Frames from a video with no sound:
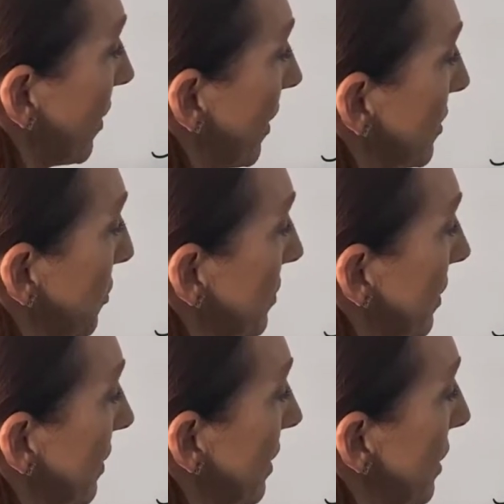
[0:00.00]
Right, so it's
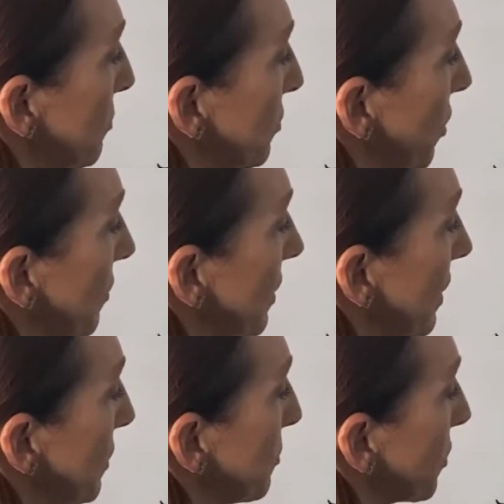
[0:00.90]
going to keep
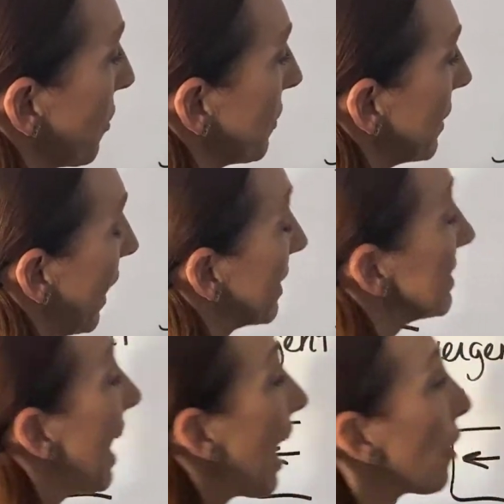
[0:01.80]
growing,
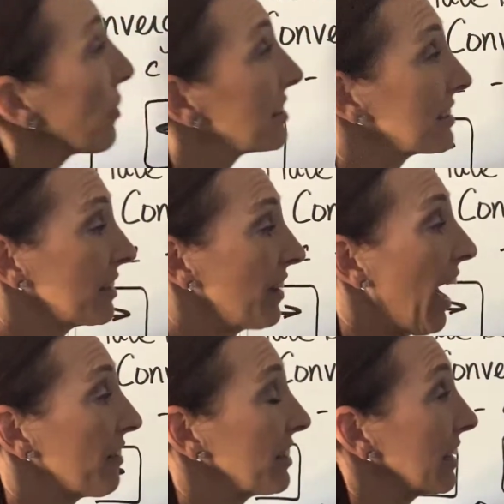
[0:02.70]
and now instead of
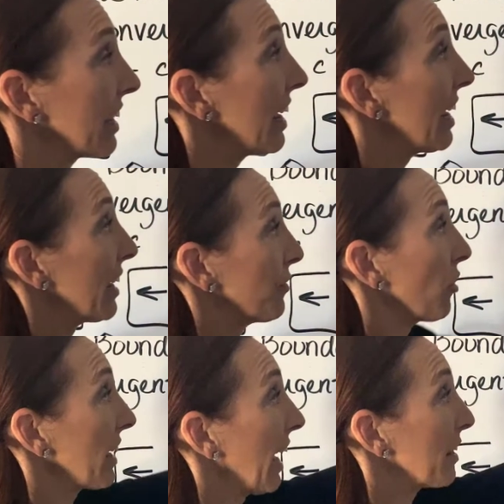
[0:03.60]
having a
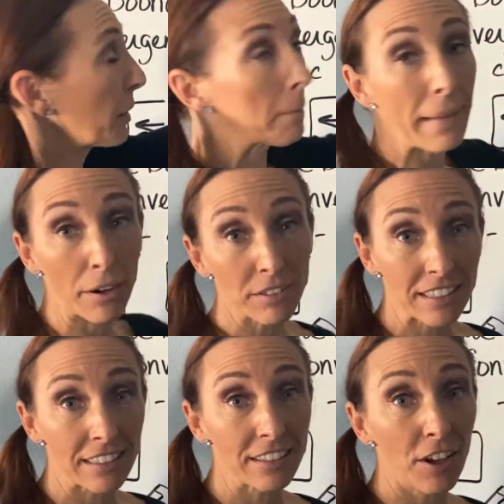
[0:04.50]
volcanic
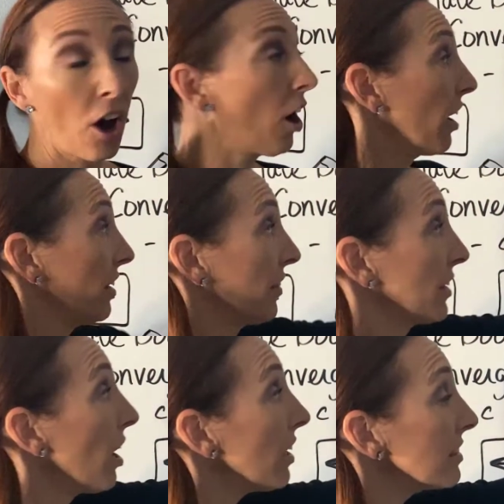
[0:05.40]
mountain on
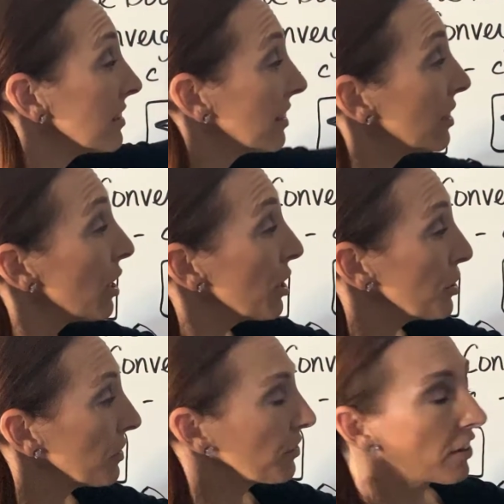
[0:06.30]
the continent,
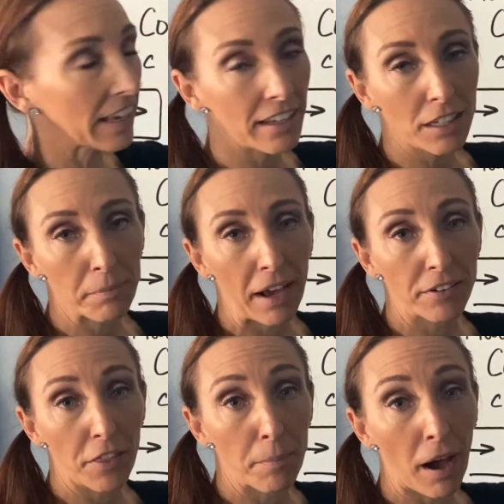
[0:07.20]
you have a volcanic
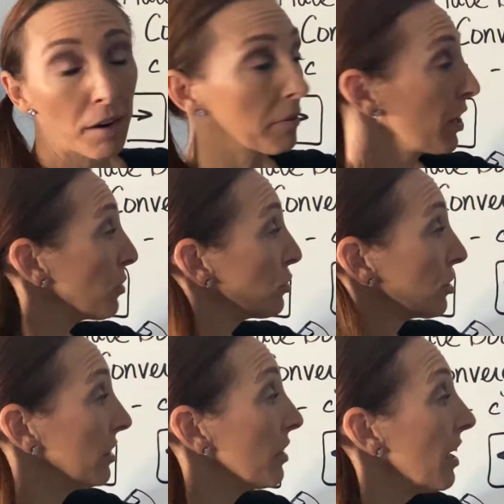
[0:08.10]
mountain on the bottom of the
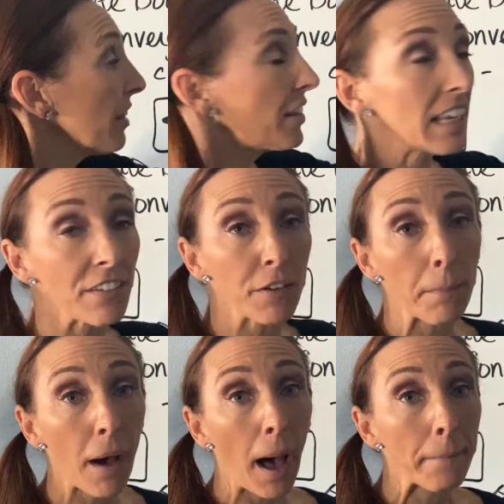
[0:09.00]
ocean that, if
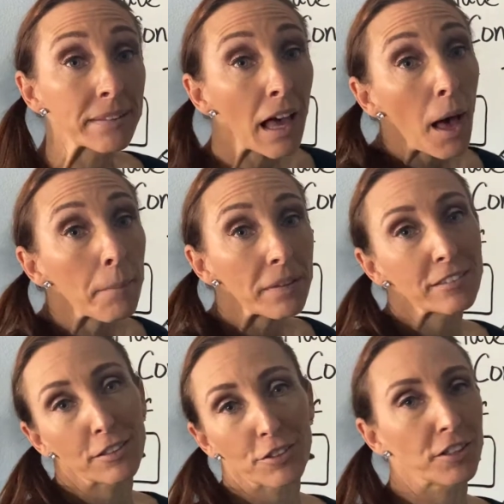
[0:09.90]
it pops up,
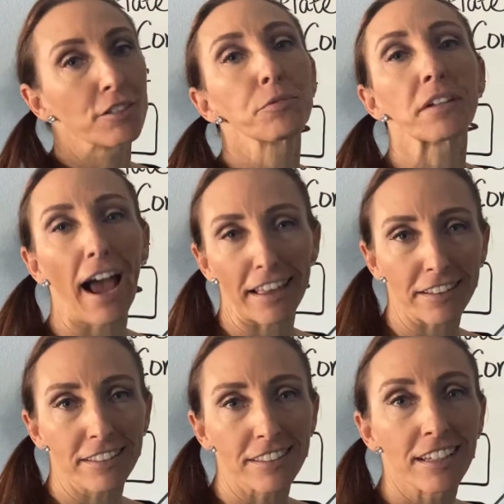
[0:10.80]
is going to turn into an
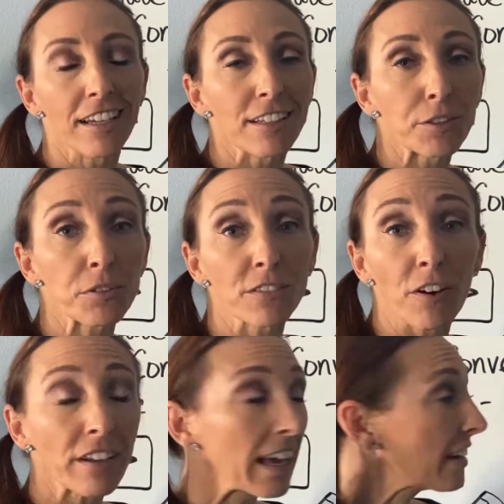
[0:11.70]
island. So it's a
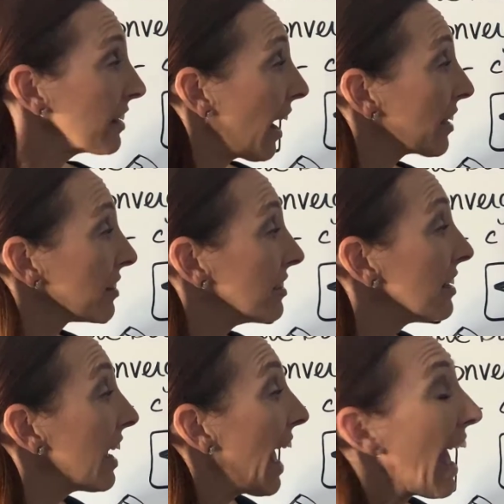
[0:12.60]
volcanic
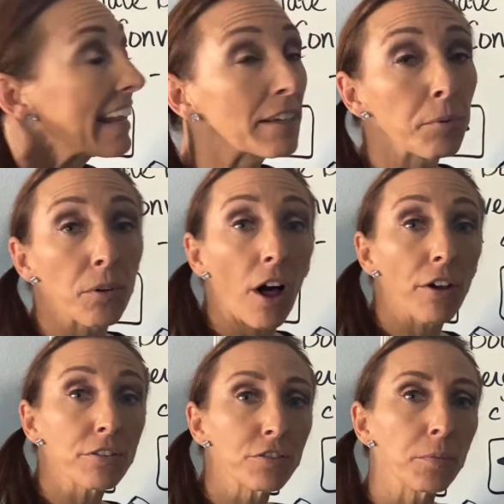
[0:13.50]
island, and it will
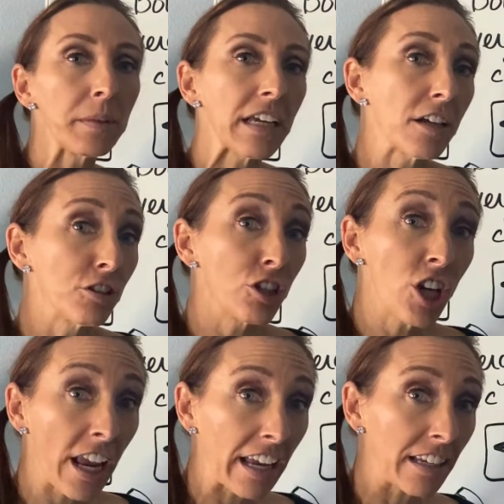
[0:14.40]
also be a
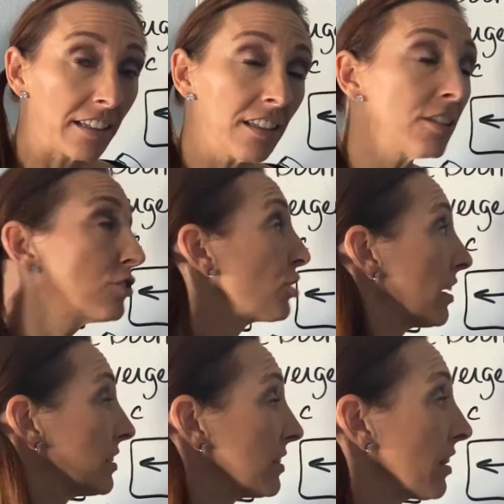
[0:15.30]
chain,
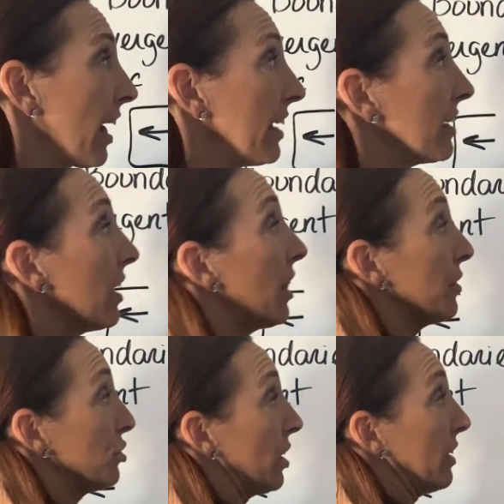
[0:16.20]
just like
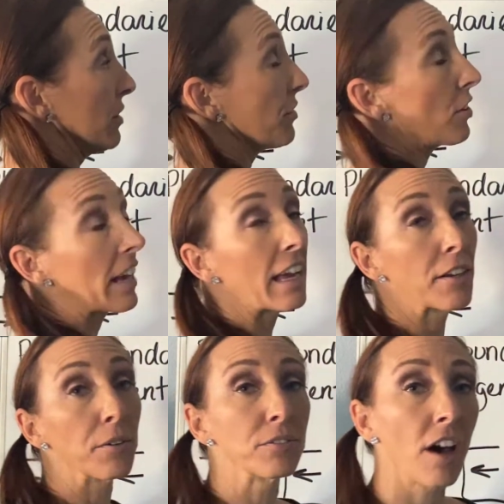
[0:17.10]
the chain of
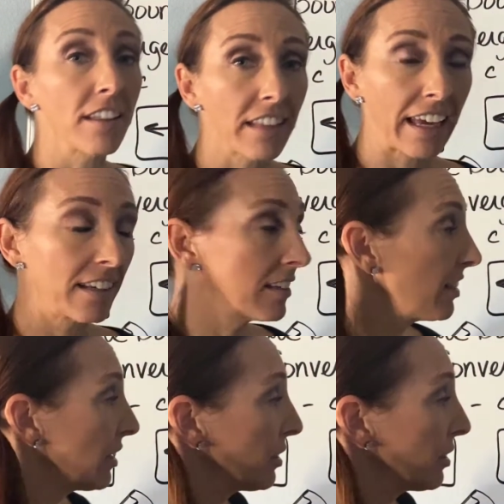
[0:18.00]
volcanoes on land.